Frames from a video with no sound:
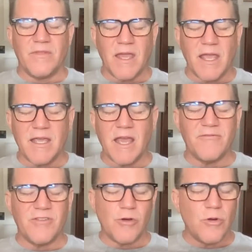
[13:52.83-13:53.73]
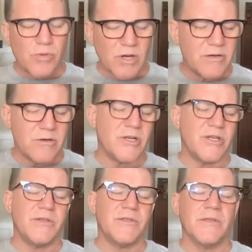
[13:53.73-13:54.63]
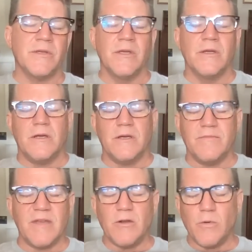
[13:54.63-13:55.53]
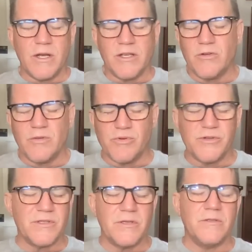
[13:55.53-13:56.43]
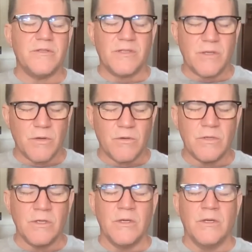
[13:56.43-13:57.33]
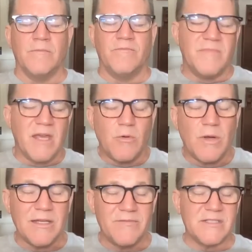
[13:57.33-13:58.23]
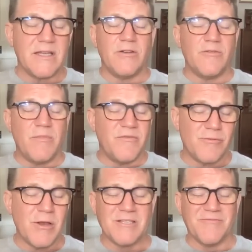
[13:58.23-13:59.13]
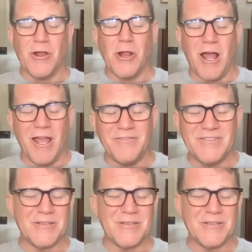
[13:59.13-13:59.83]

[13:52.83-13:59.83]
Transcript: They have their own priorities. They don't want to go to prison, so they don't want to live in Saudi Arabia for the rest of their lives.